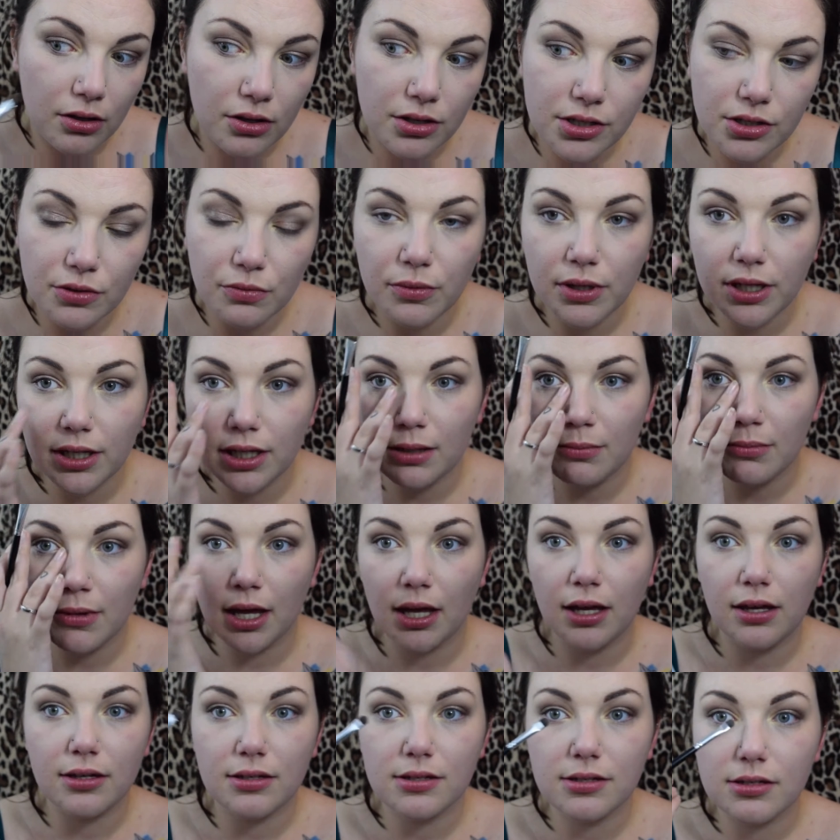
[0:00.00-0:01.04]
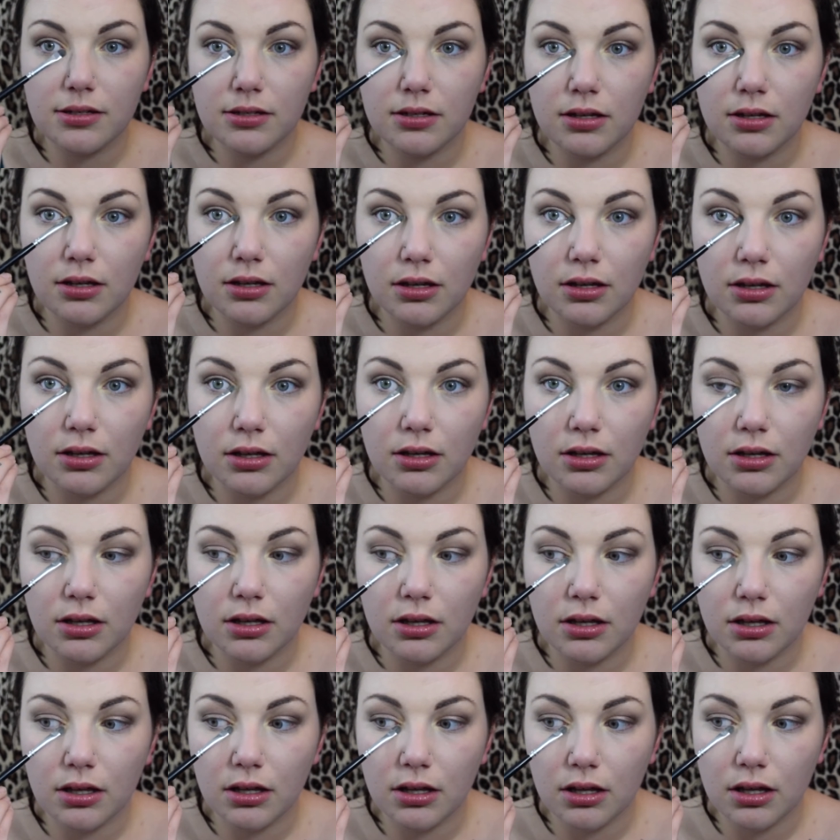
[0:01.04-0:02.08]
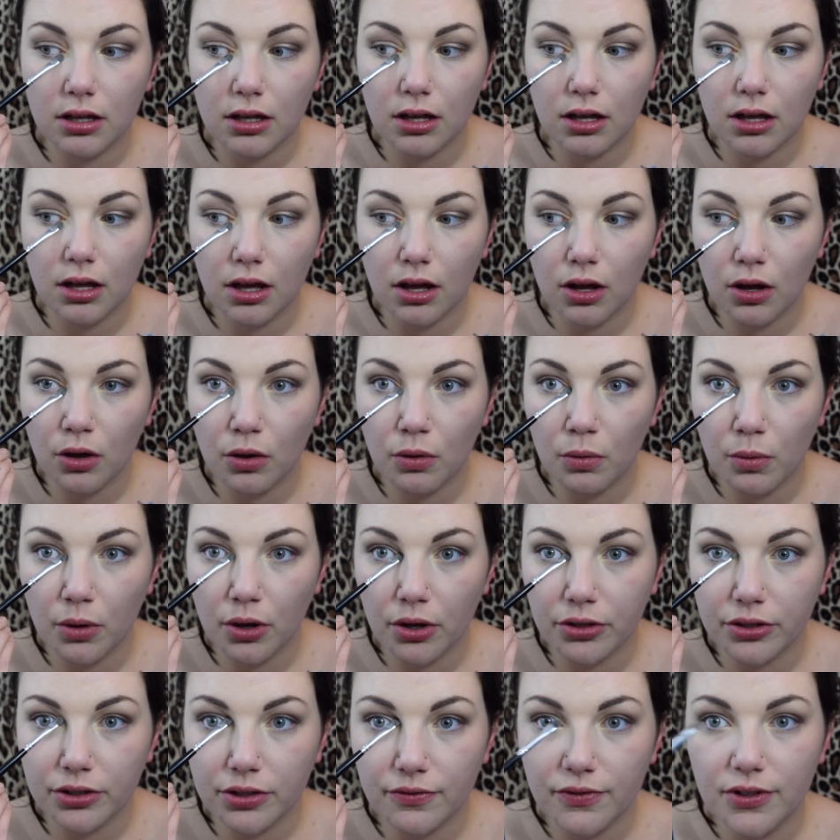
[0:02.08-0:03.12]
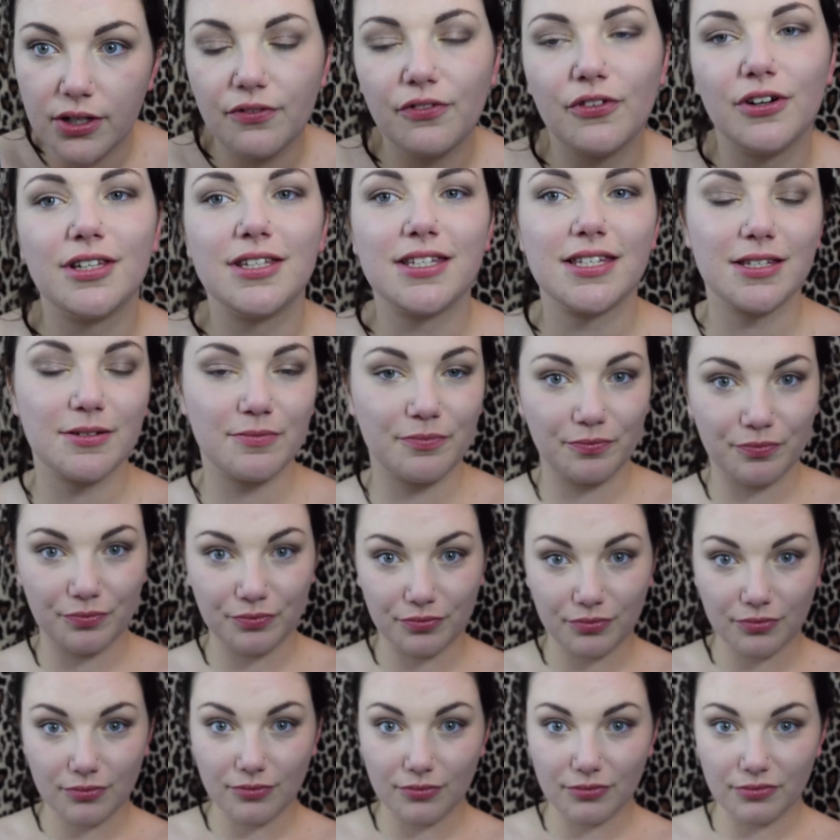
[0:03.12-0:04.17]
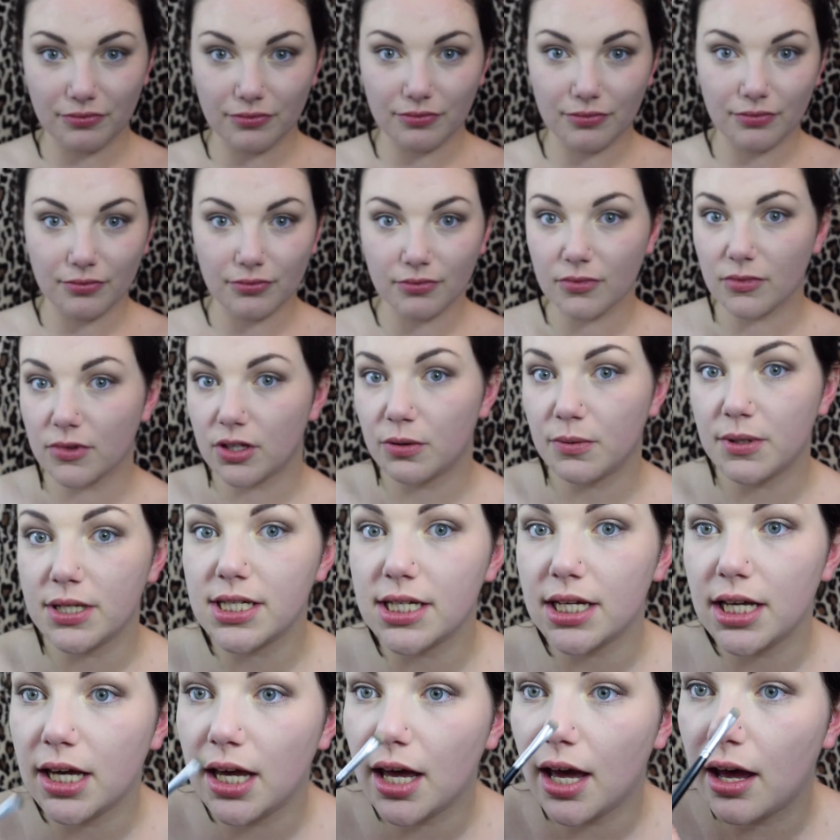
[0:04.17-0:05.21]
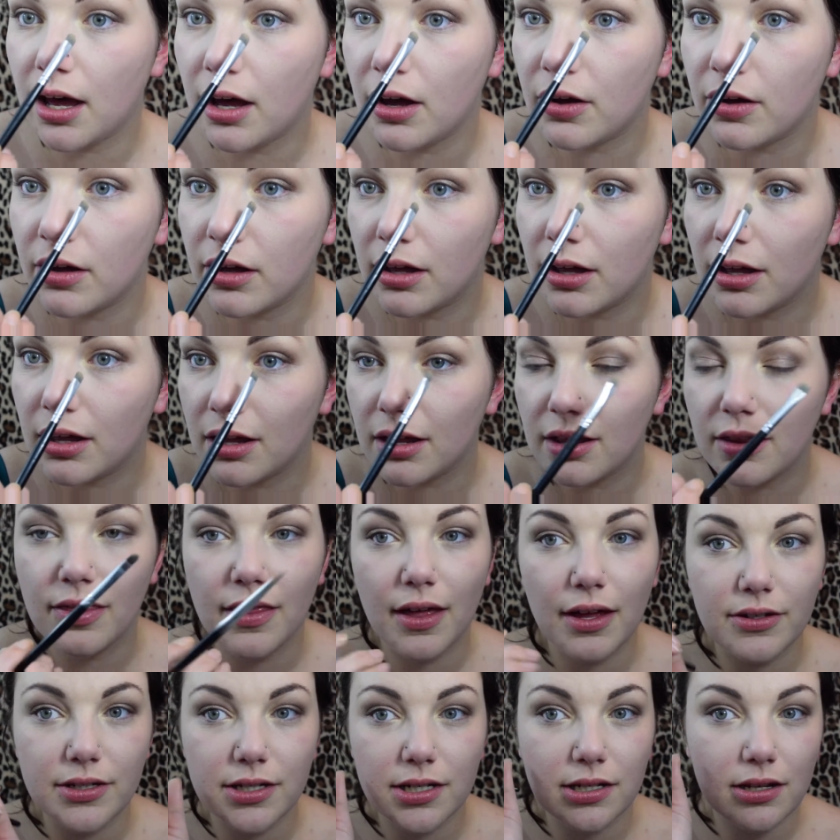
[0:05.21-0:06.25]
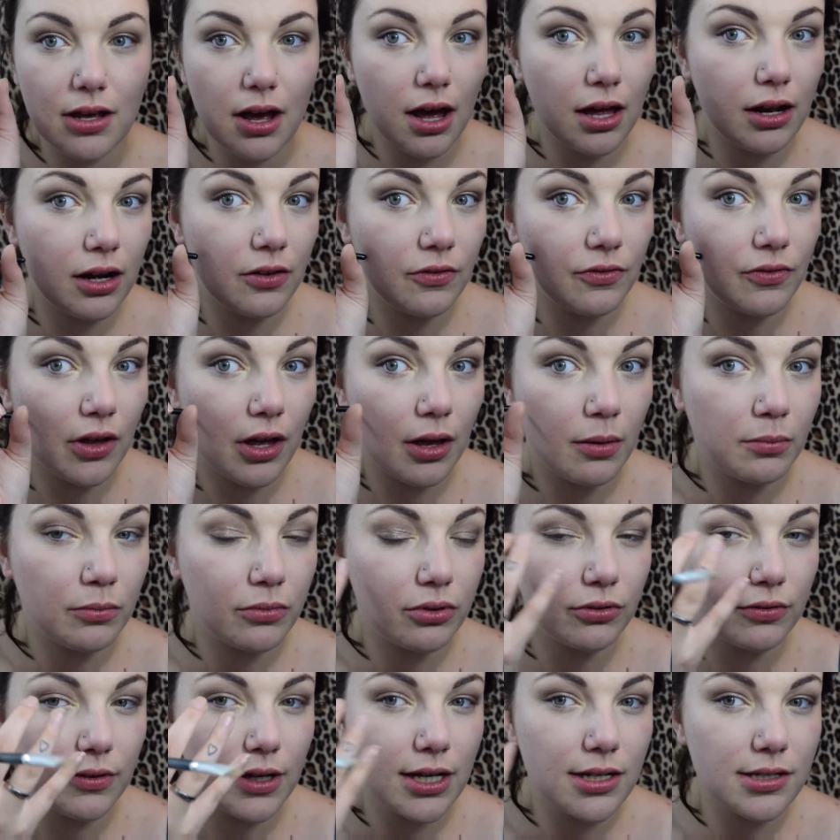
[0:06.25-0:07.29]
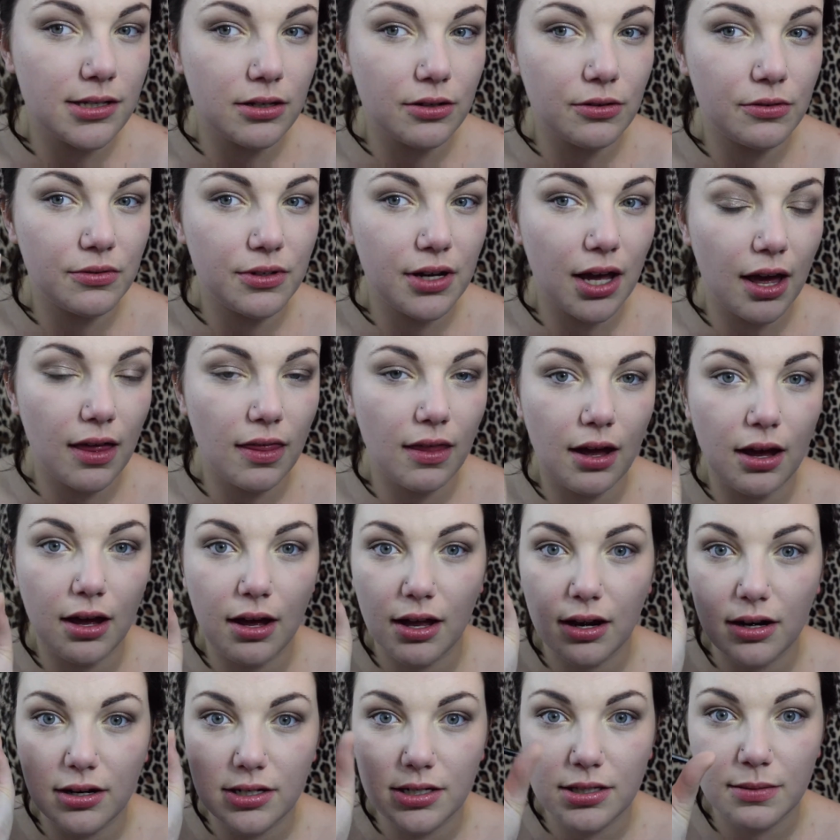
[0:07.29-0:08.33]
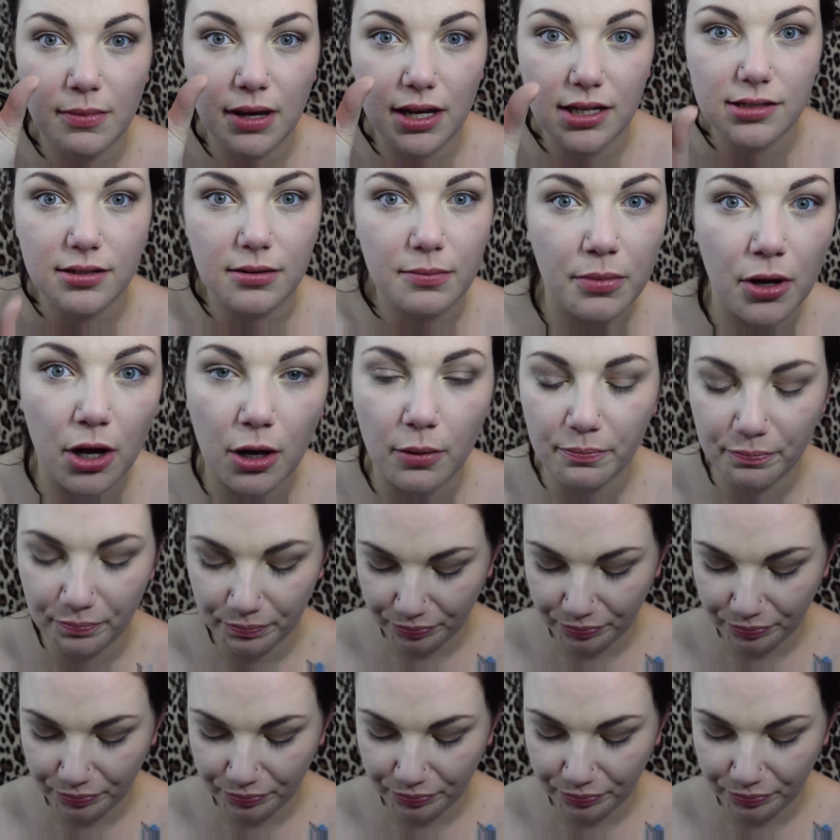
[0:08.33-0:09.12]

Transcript: It really makes a world of difference. Do we see how that just kind of brings it all together and it just makes it pop?